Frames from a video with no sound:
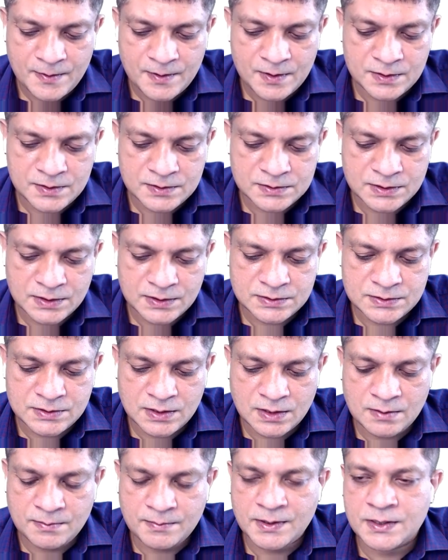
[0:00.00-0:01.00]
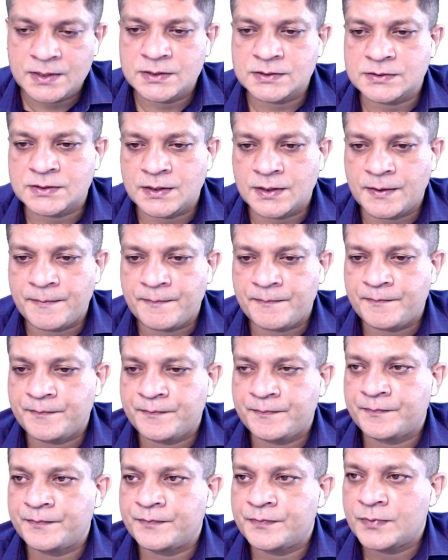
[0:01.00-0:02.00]
It is A star minus K.
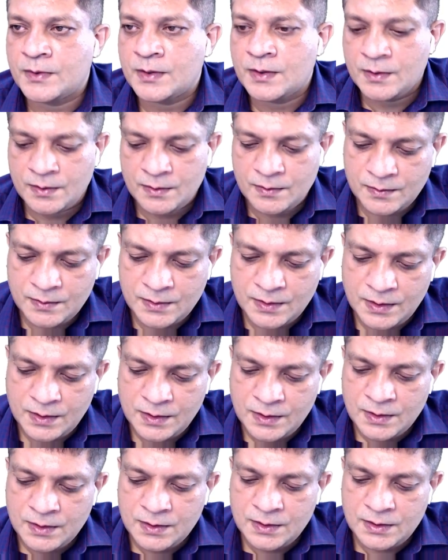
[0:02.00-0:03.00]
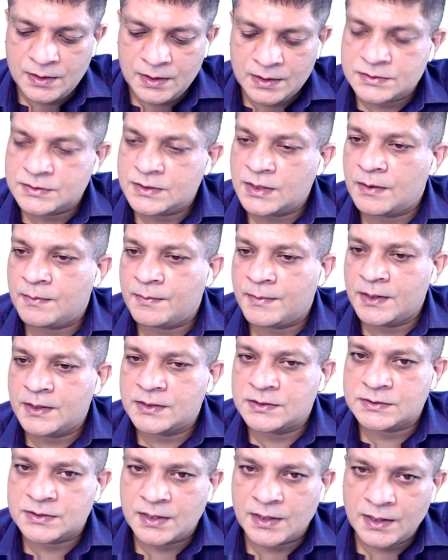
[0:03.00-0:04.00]
Okay, A star
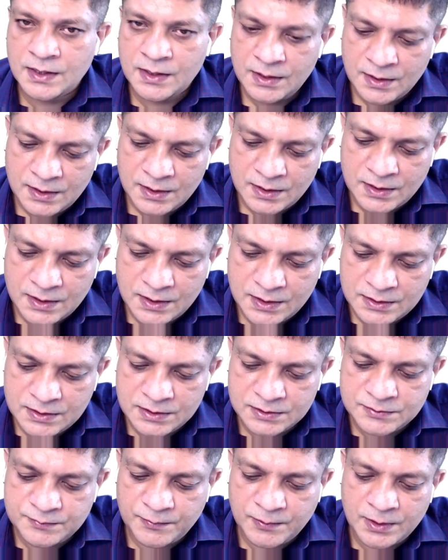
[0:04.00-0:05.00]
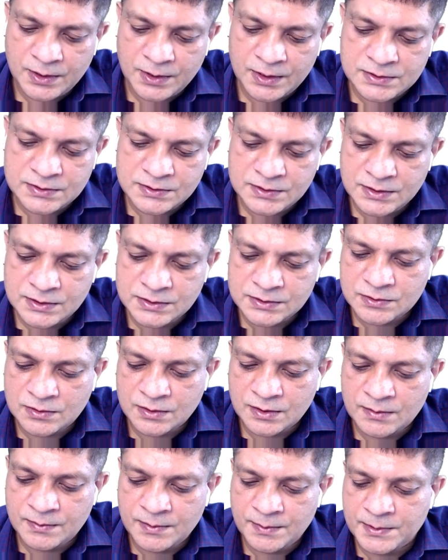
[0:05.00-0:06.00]
minus K. Here this Fourier series,
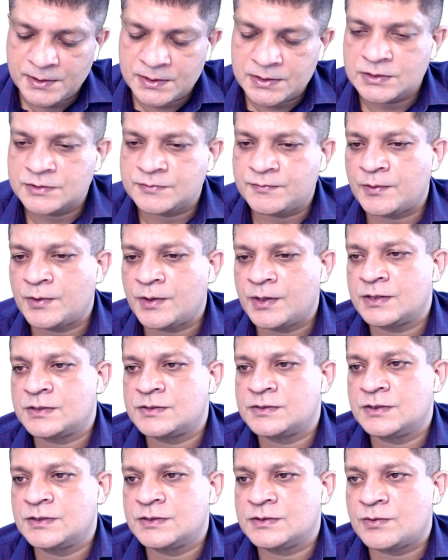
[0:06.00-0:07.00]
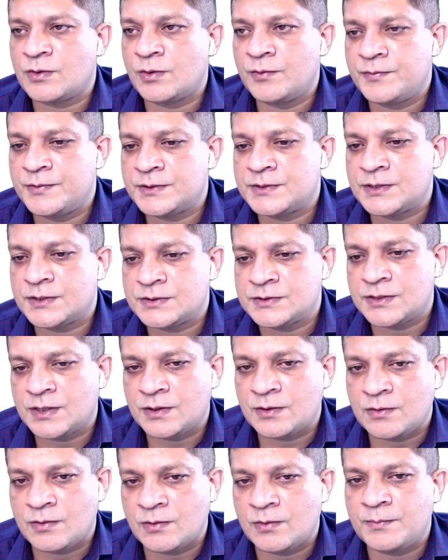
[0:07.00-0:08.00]
remember this Fourier series coefficients are
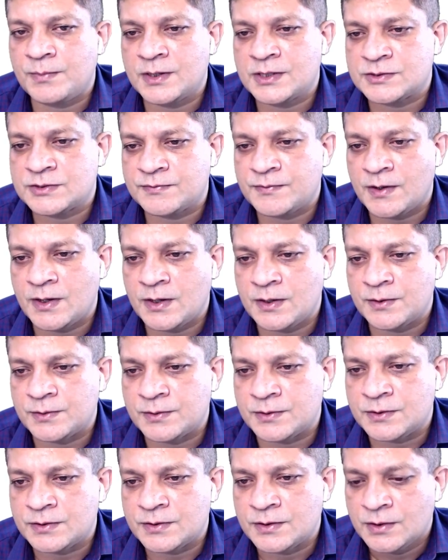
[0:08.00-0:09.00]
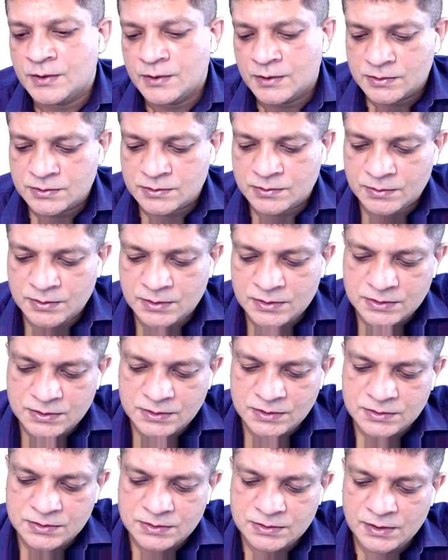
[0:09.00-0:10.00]
complex valued. So this
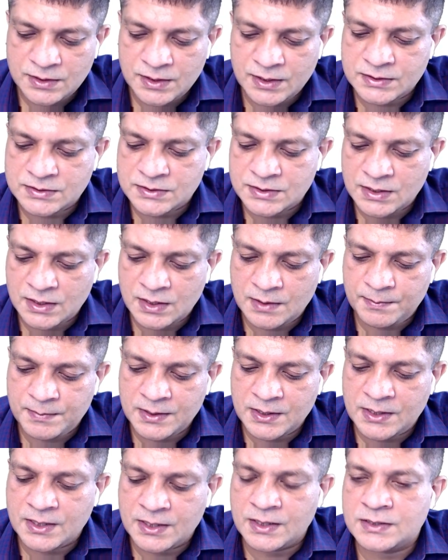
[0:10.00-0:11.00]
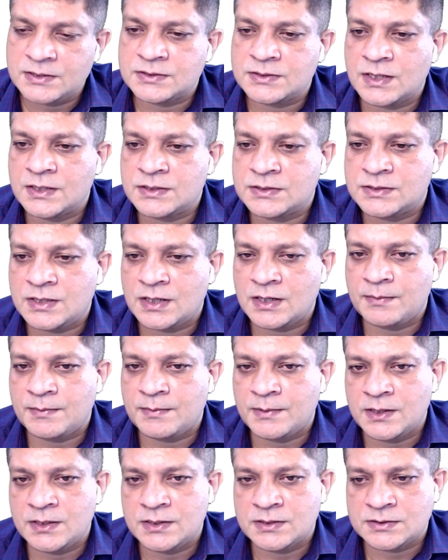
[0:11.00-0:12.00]
is A star Bk is A star
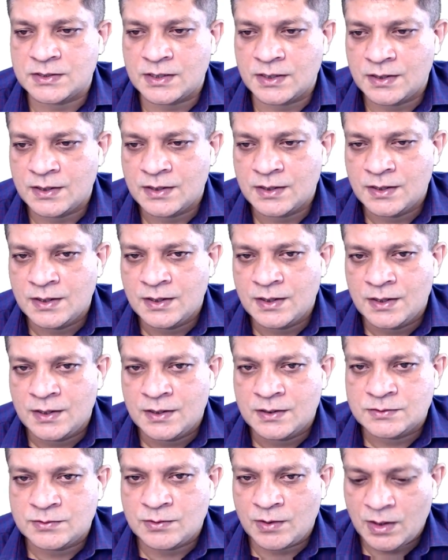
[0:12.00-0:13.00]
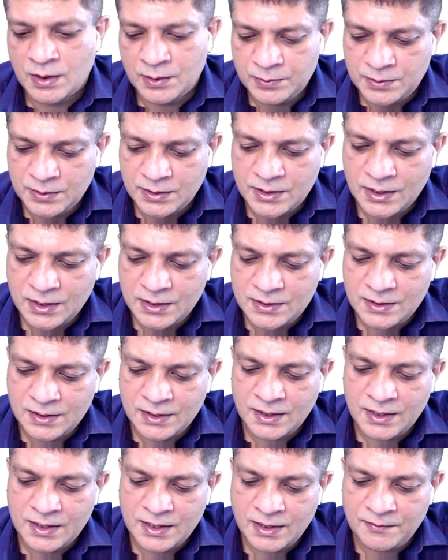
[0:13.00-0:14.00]
minus K. So how to get
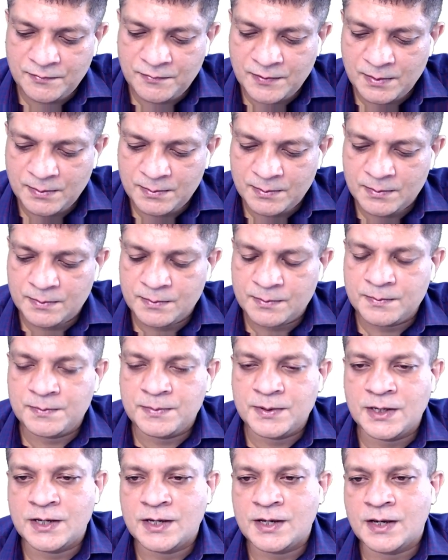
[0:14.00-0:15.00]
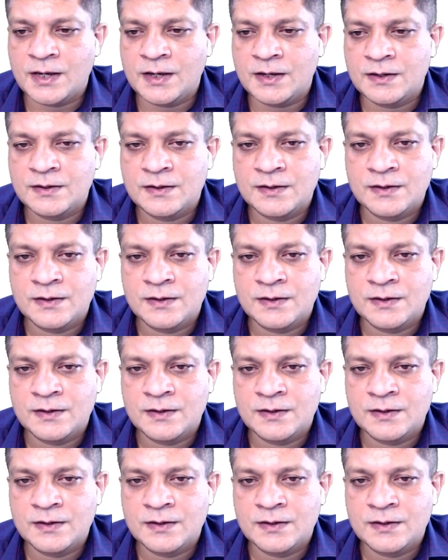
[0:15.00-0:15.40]
AK from Bk?